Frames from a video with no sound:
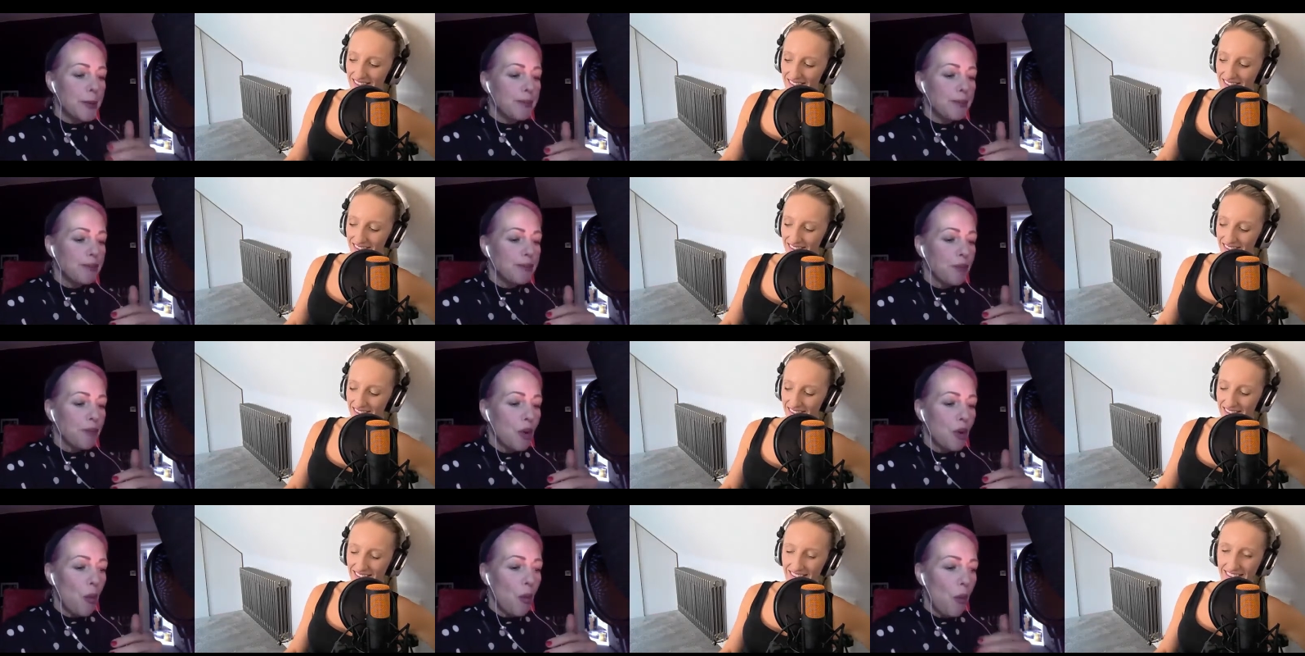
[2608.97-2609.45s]

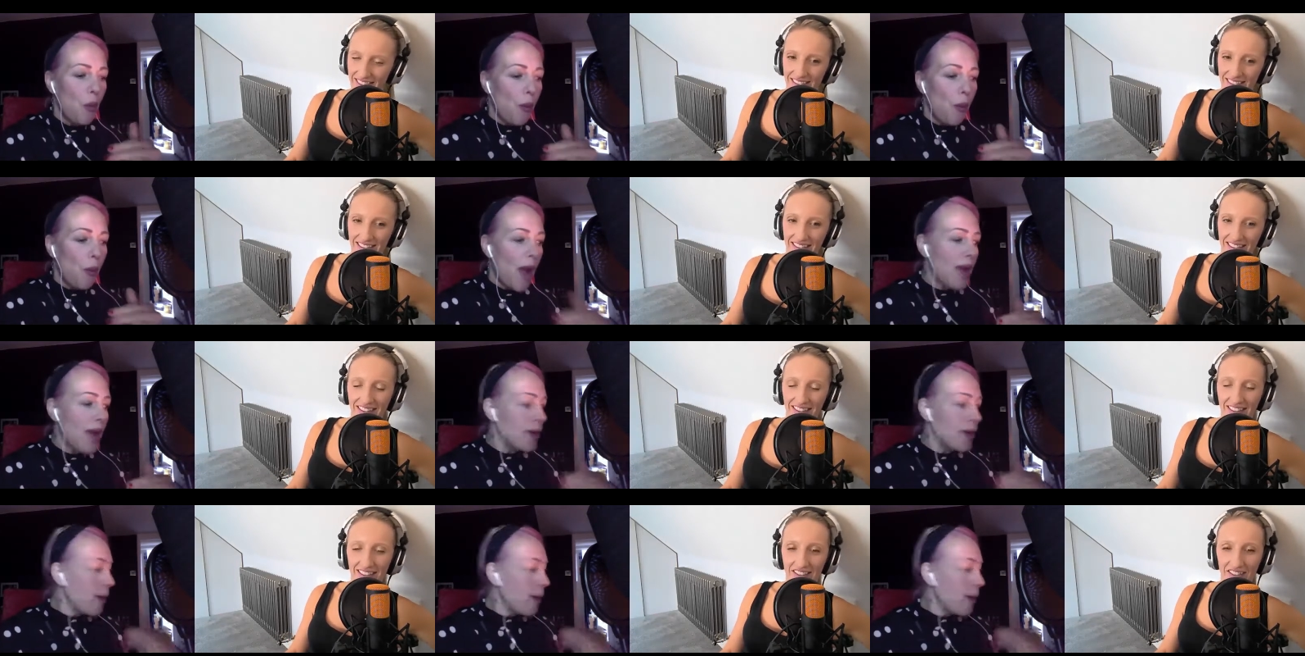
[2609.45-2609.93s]
Speaker 1: when
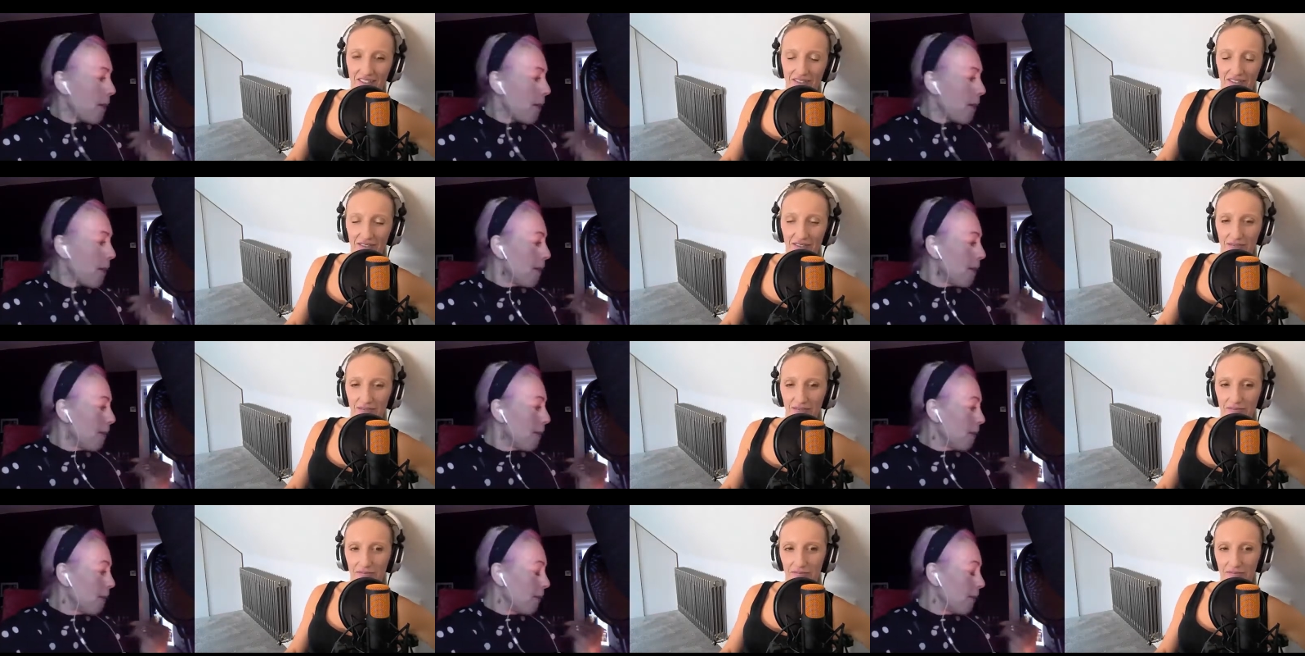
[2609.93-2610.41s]

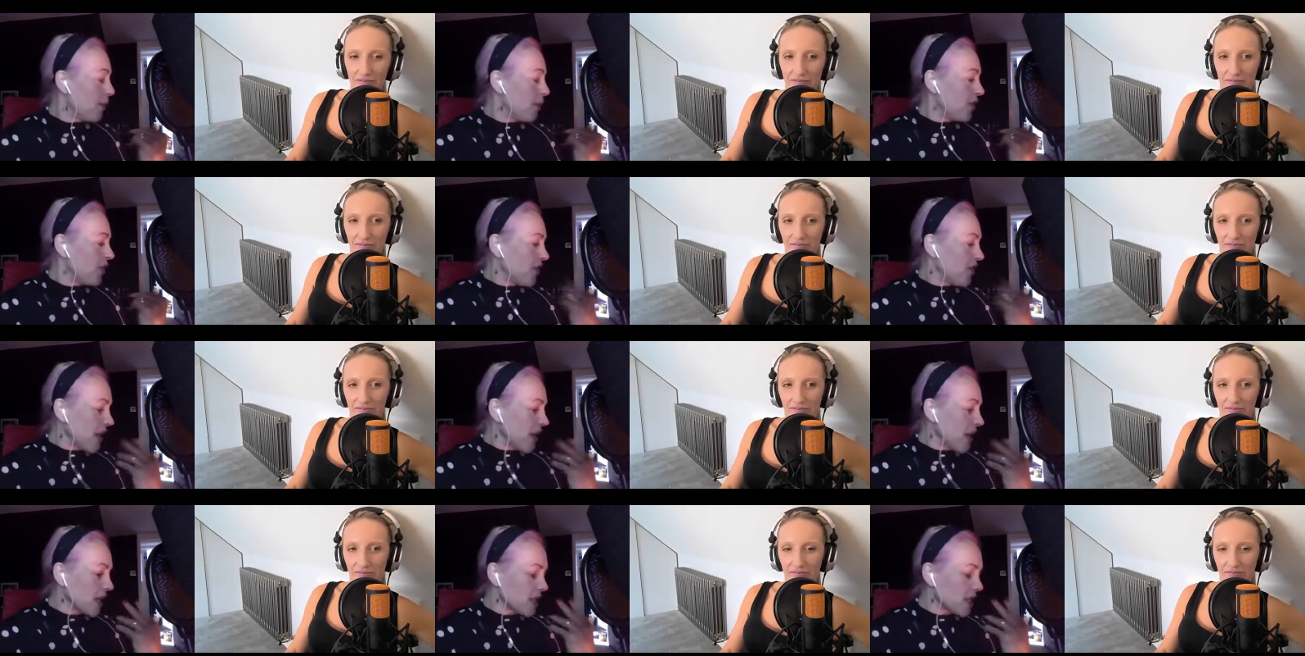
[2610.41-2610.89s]

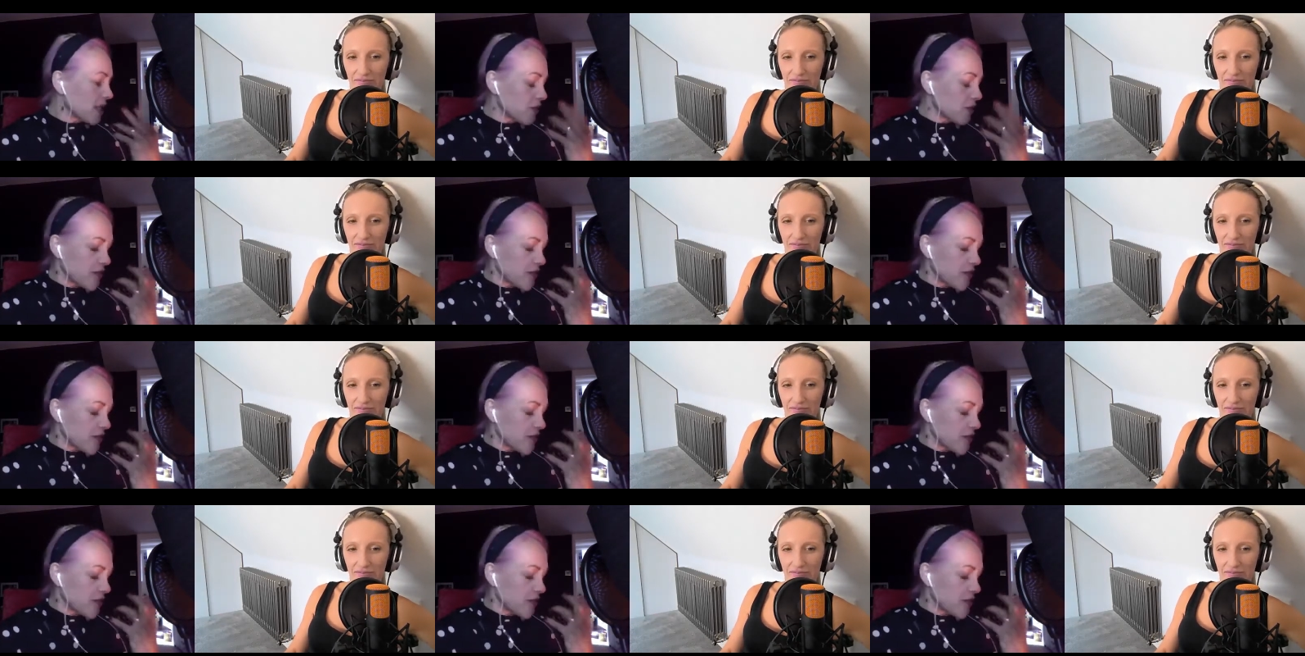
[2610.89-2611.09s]
things are a